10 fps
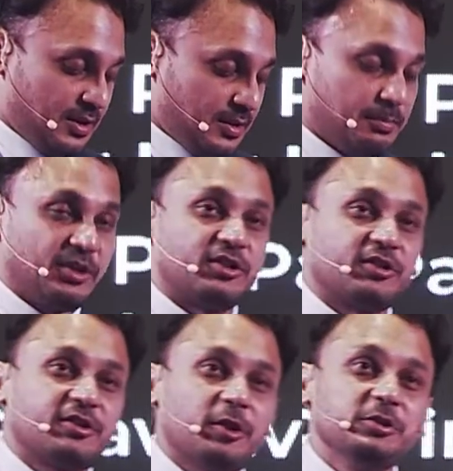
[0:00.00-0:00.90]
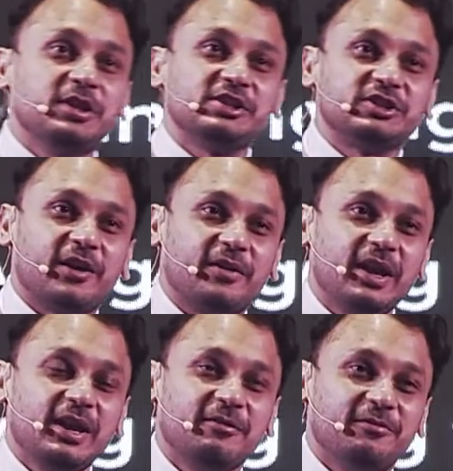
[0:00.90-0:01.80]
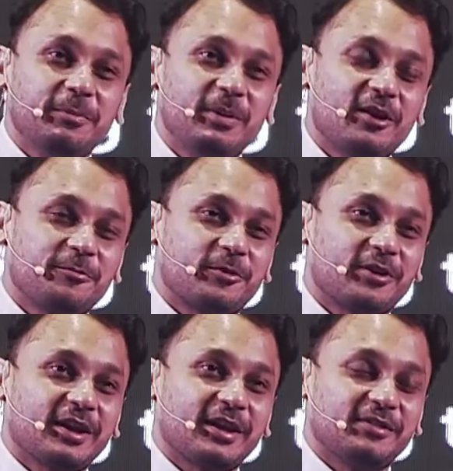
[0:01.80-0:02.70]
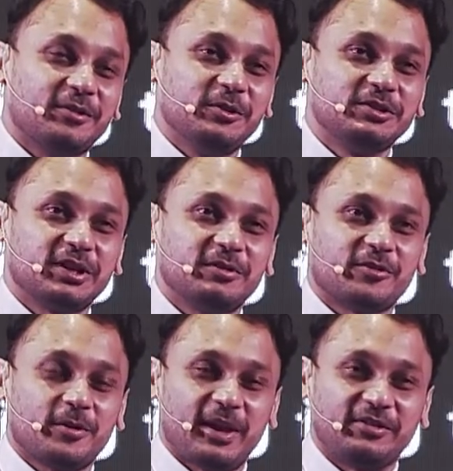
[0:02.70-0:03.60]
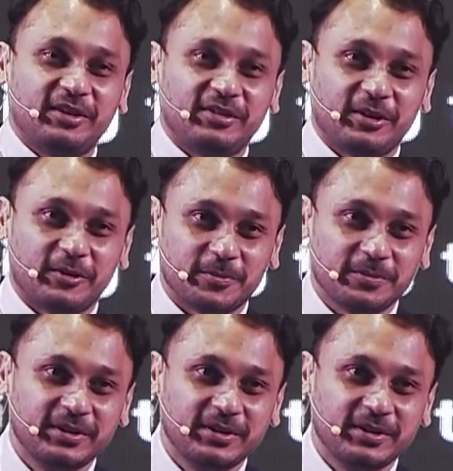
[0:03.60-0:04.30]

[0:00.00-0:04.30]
Mr. Saud Al-Sheri, VP of Product and Solution from STC Group.